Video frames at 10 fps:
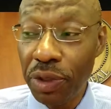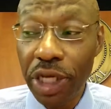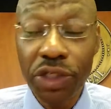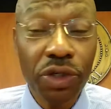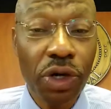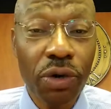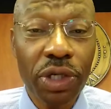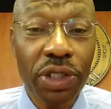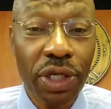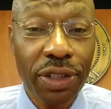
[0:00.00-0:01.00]
that you go
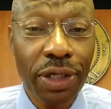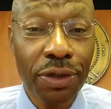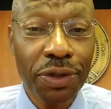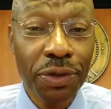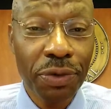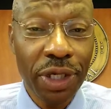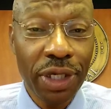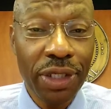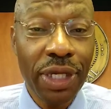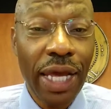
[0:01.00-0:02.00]
to Tuscaloosa
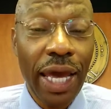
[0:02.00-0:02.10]
Read